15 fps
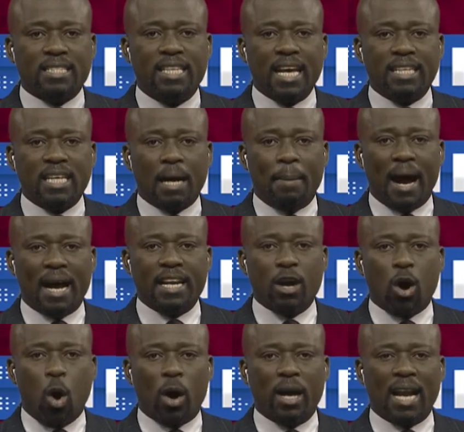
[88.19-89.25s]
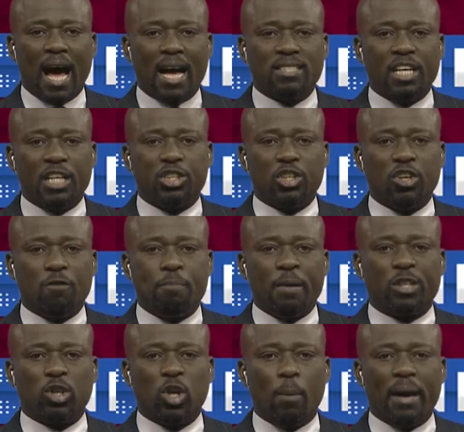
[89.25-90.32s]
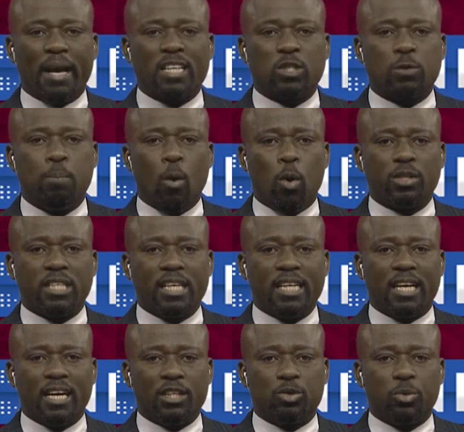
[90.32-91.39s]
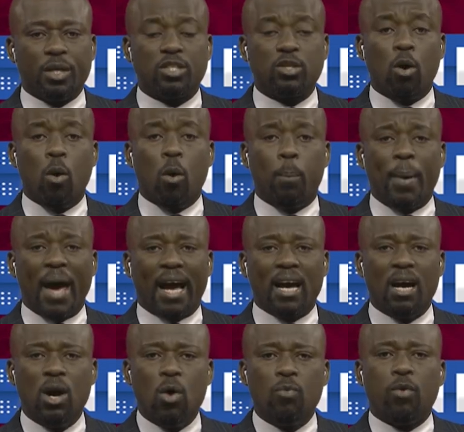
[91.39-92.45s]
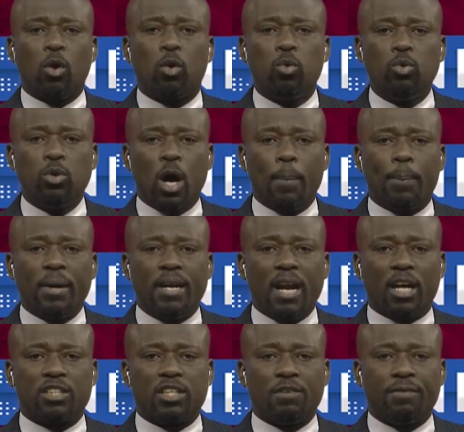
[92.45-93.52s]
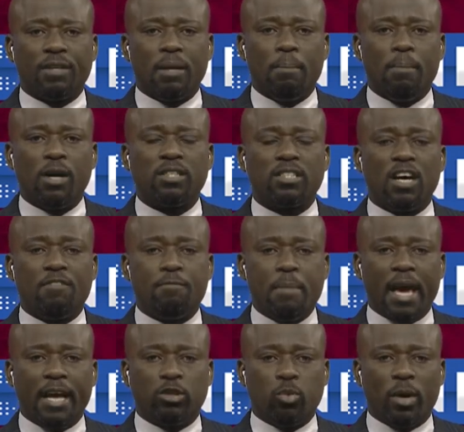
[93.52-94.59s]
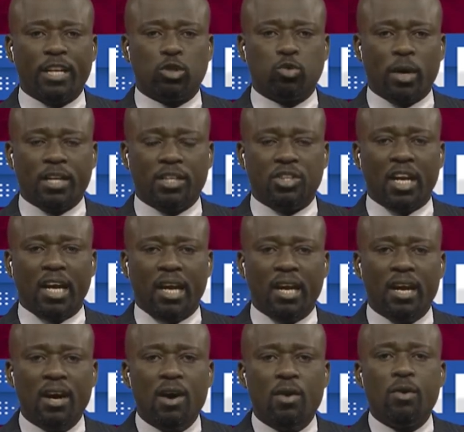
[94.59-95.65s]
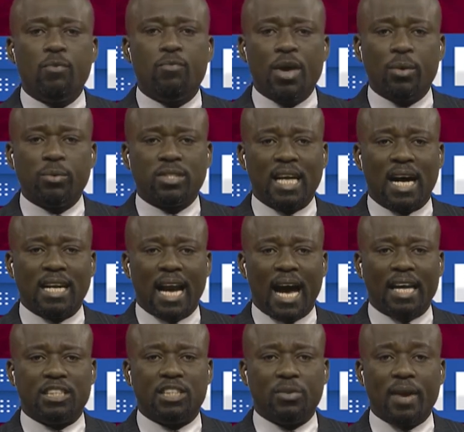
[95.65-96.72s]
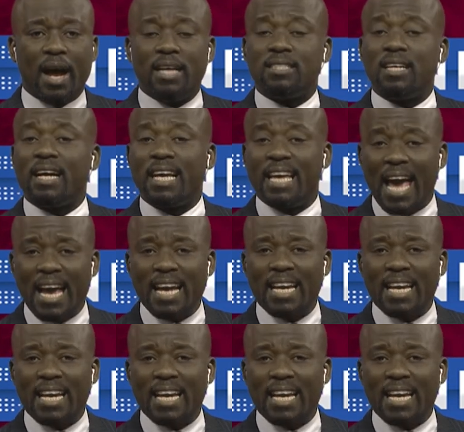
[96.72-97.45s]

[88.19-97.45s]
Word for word: Latest data by the Organization of Petroleum Exporting Countries, OPEC, for crude oil production for the month of May twenty twenty-three reveals that Nigeria is